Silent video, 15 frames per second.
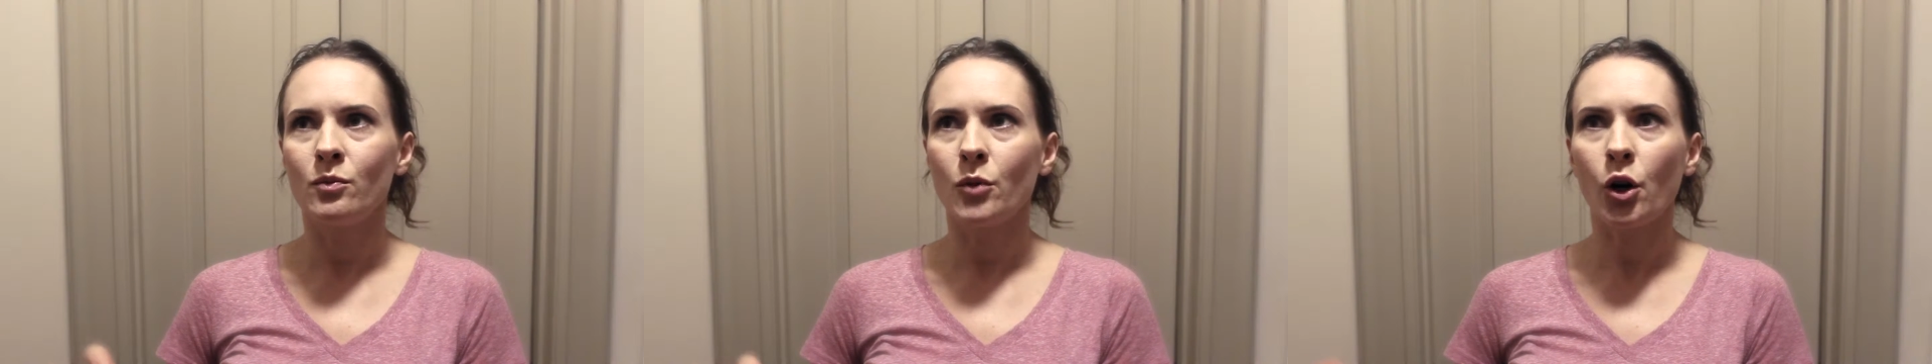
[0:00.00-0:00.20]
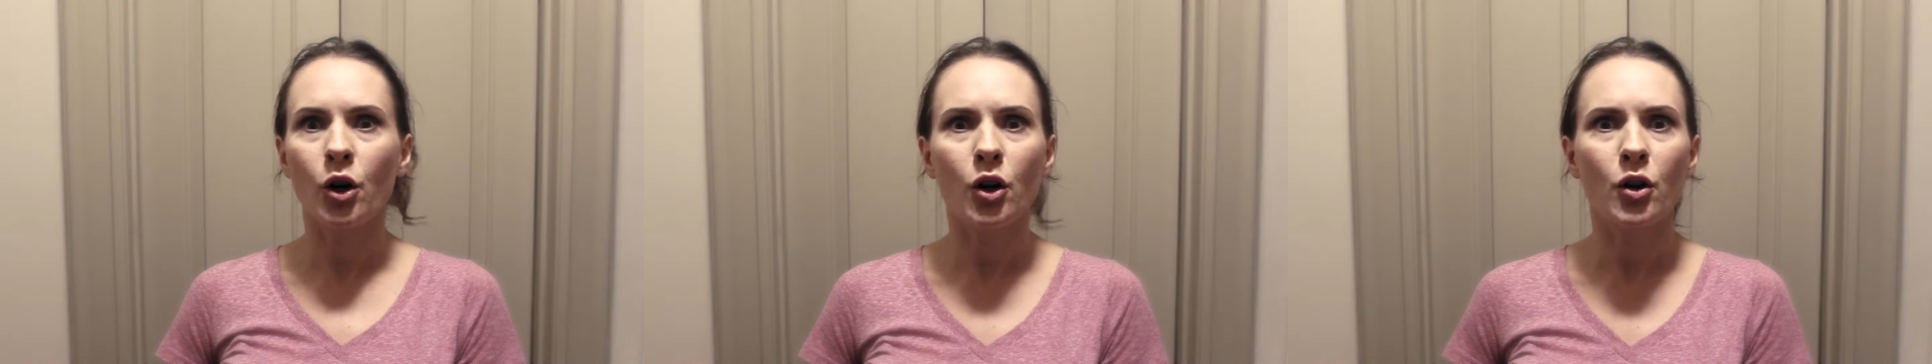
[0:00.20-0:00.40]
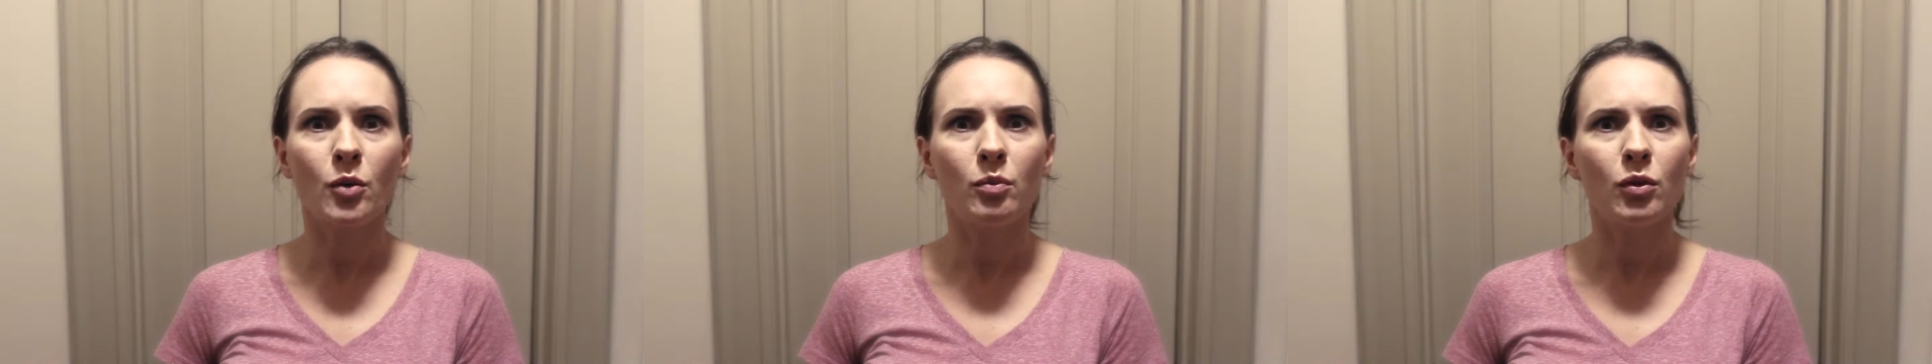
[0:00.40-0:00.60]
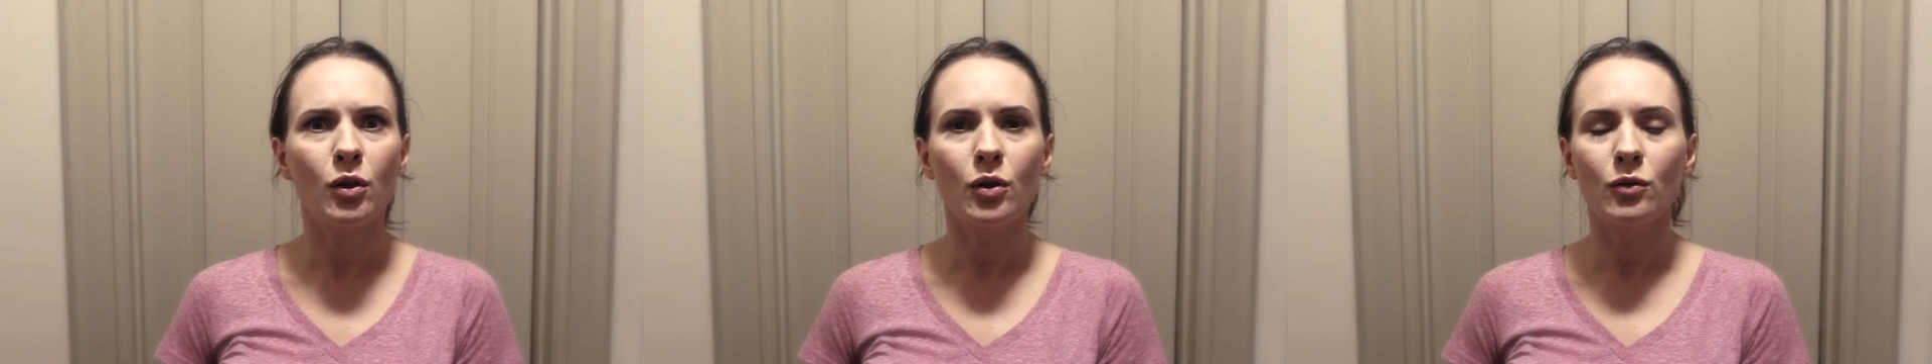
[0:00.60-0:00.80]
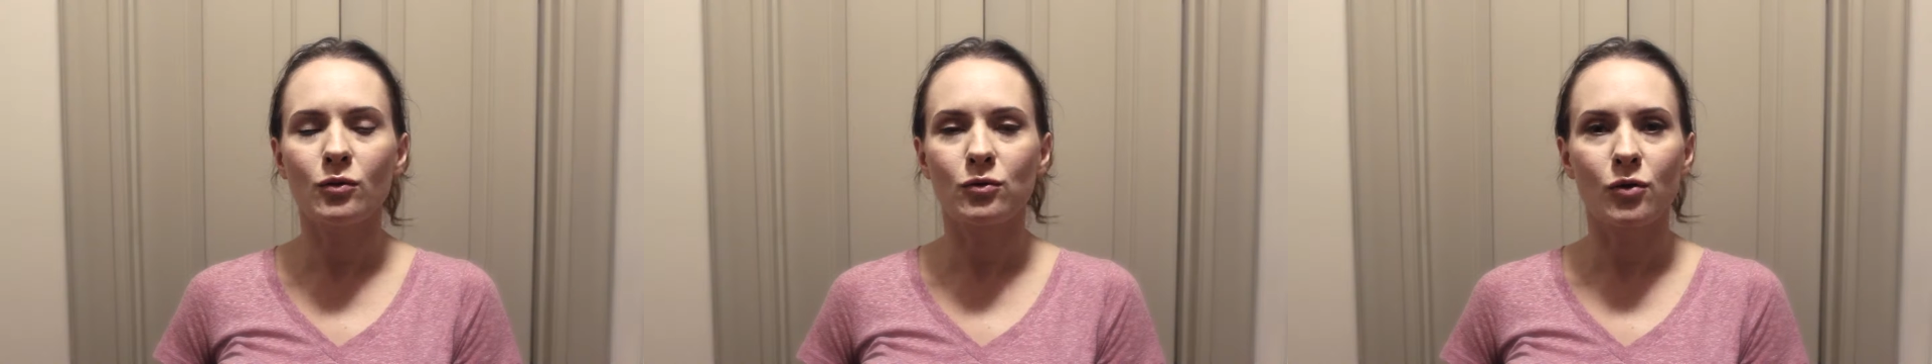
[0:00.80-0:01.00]

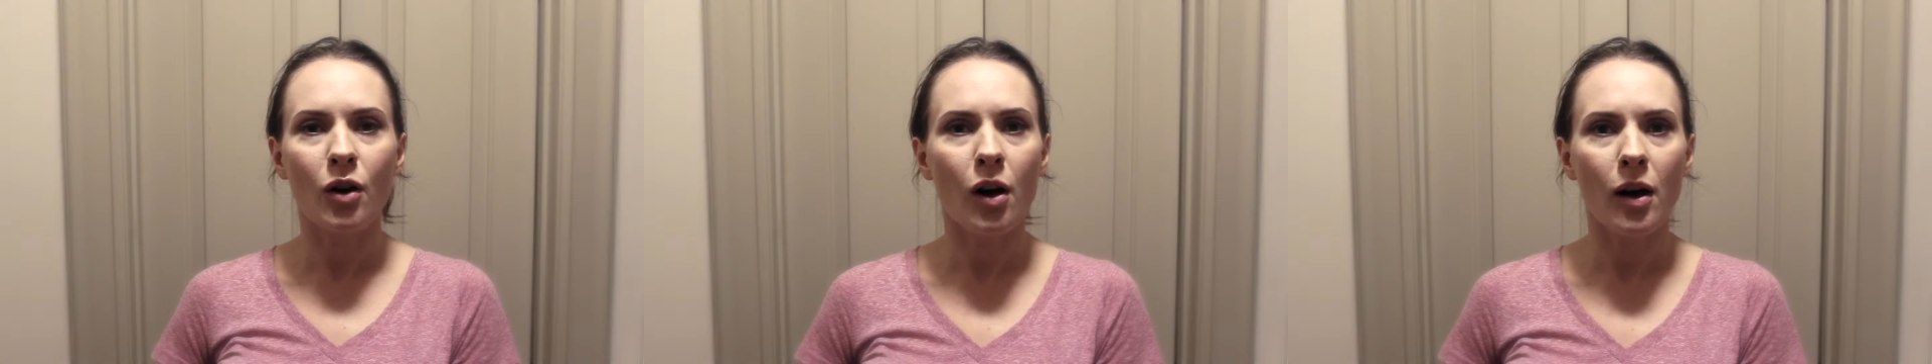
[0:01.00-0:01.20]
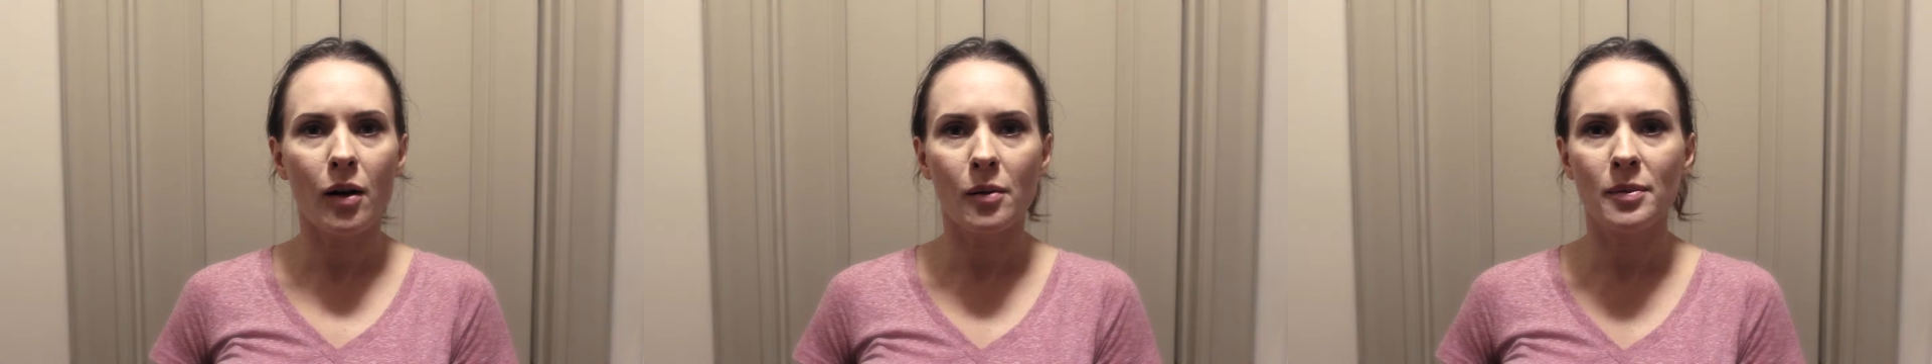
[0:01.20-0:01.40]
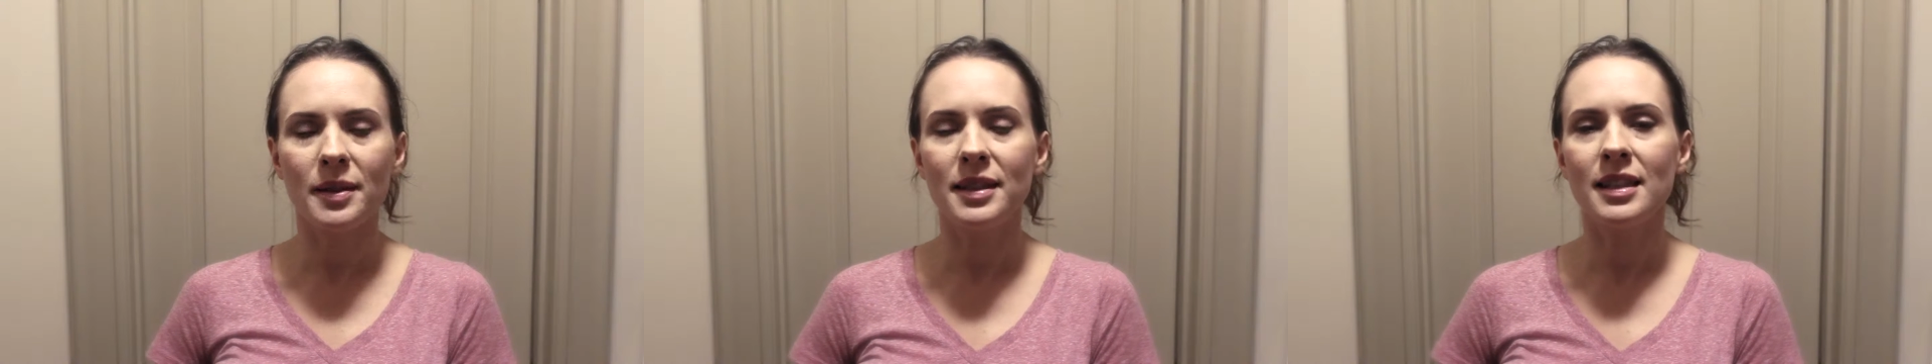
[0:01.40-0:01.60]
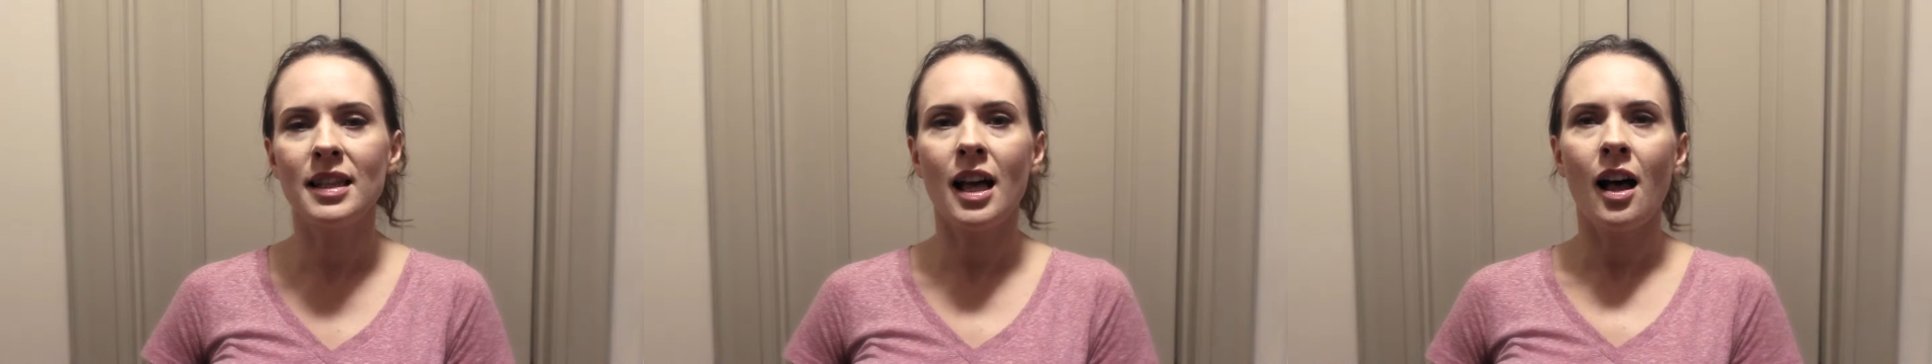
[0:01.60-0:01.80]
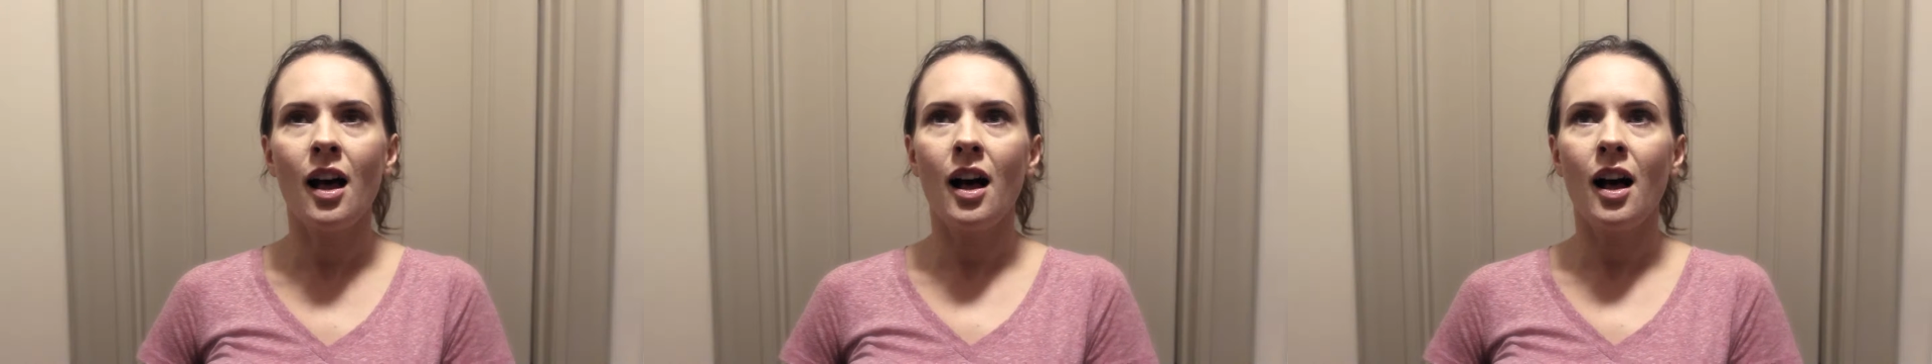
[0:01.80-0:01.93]
herbal rubs,